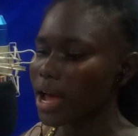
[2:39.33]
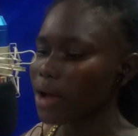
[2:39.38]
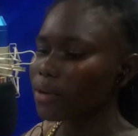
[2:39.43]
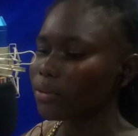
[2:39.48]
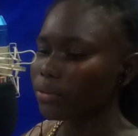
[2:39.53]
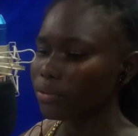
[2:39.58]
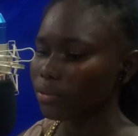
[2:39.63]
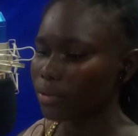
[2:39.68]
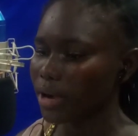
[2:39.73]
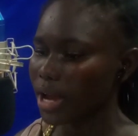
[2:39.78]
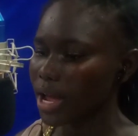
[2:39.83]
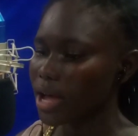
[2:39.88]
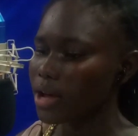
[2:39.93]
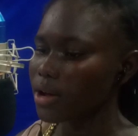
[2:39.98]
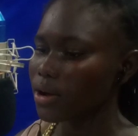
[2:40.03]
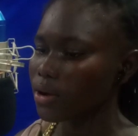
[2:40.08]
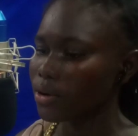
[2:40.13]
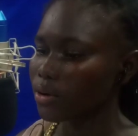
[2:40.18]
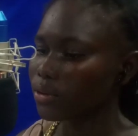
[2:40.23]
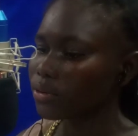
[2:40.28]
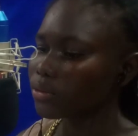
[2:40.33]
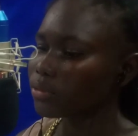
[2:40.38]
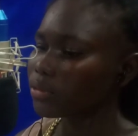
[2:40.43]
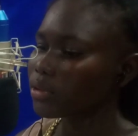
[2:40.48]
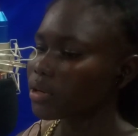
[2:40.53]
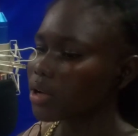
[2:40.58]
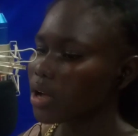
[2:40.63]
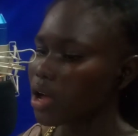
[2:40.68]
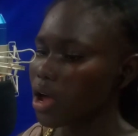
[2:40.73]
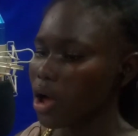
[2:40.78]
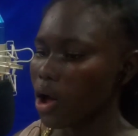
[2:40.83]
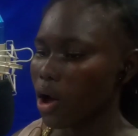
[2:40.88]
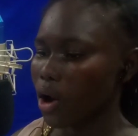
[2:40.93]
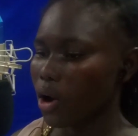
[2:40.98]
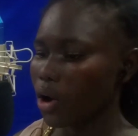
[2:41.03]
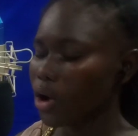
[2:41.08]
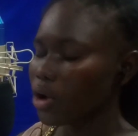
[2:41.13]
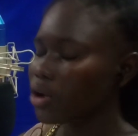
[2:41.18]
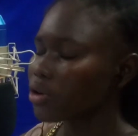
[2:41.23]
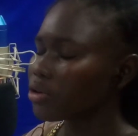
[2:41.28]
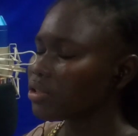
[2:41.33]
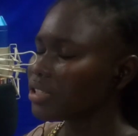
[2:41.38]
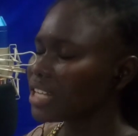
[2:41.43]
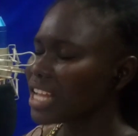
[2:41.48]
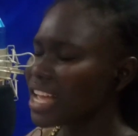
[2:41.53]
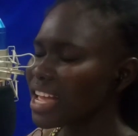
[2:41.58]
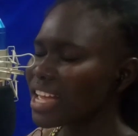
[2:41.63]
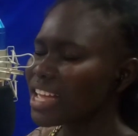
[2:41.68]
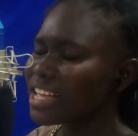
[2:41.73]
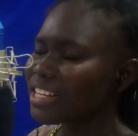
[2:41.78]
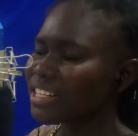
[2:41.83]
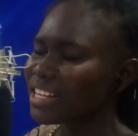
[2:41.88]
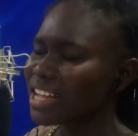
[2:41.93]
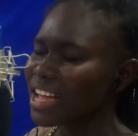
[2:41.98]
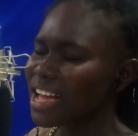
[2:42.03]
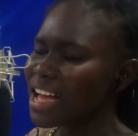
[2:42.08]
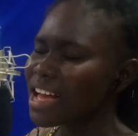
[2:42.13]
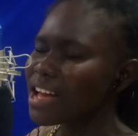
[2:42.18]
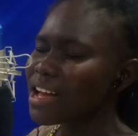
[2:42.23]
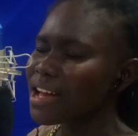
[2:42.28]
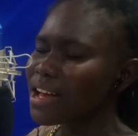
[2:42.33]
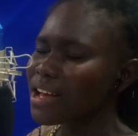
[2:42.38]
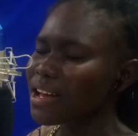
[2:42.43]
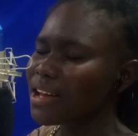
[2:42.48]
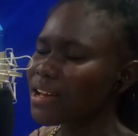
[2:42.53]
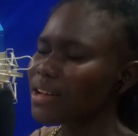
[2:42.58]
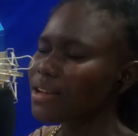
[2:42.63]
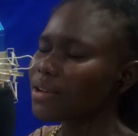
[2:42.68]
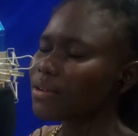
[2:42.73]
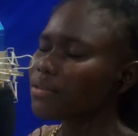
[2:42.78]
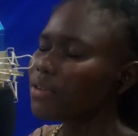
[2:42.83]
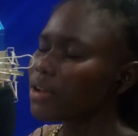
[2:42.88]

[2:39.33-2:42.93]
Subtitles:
ground. Only love